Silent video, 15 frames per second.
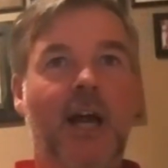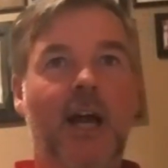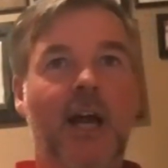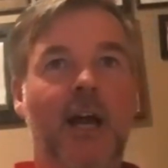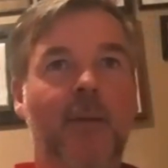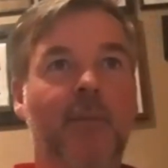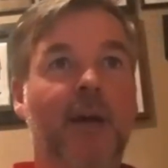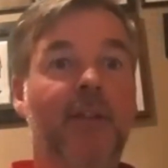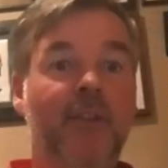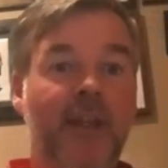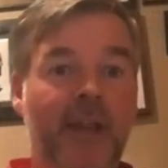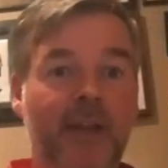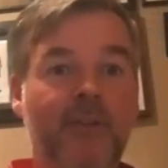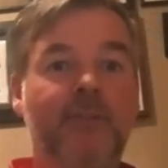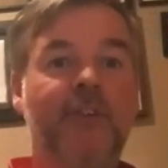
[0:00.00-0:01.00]
And
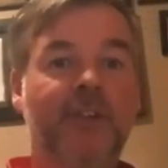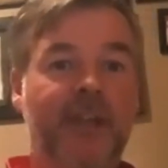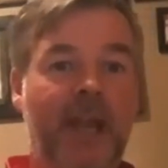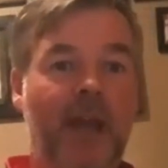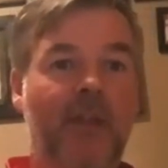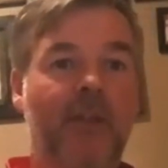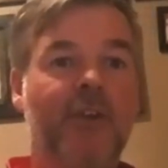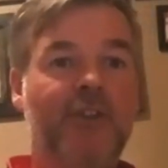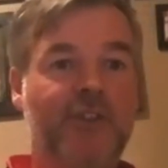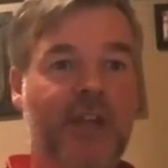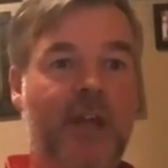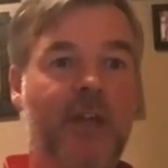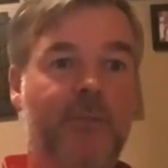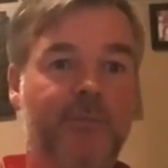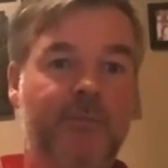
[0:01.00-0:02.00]
then together
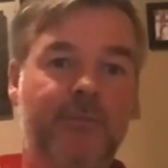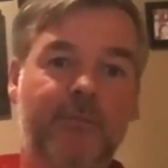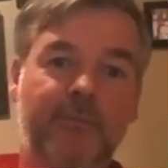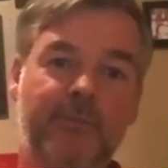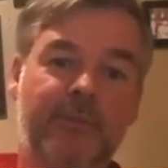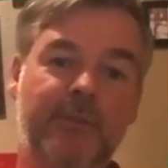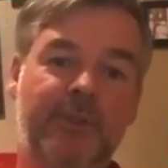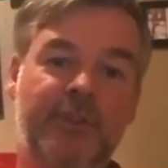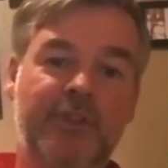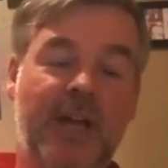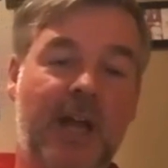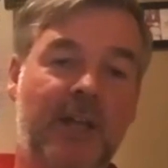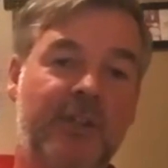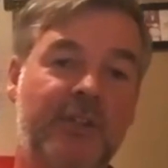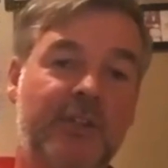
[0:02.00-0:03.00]
set up the
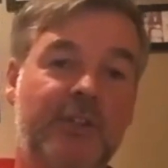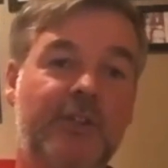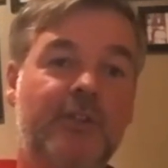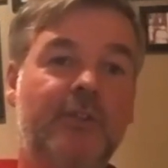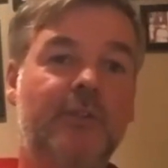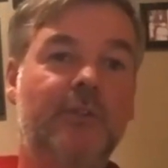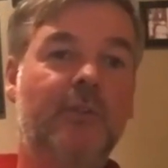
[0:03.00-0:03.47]
challenges.